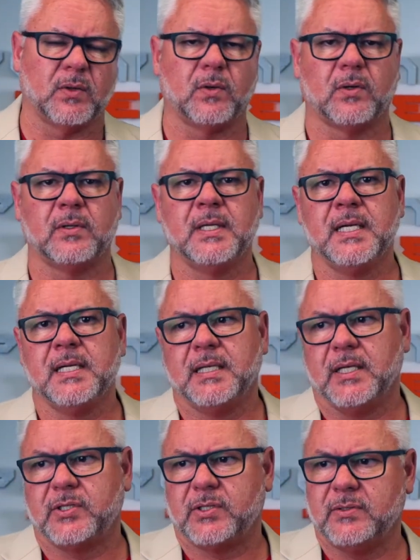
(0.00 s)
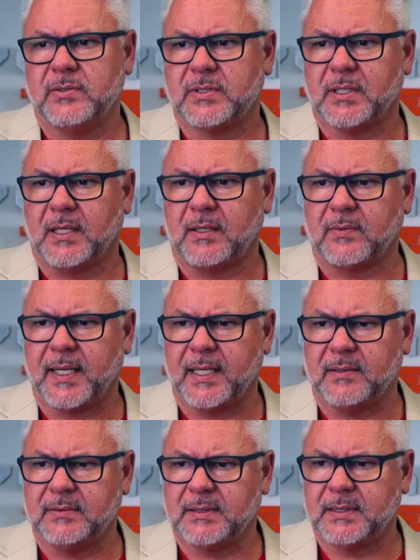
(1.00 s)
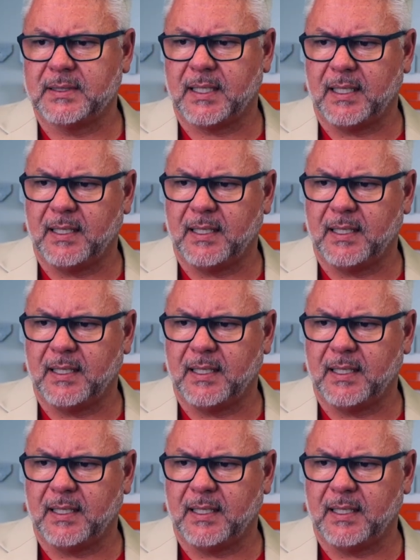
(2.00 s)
or issues around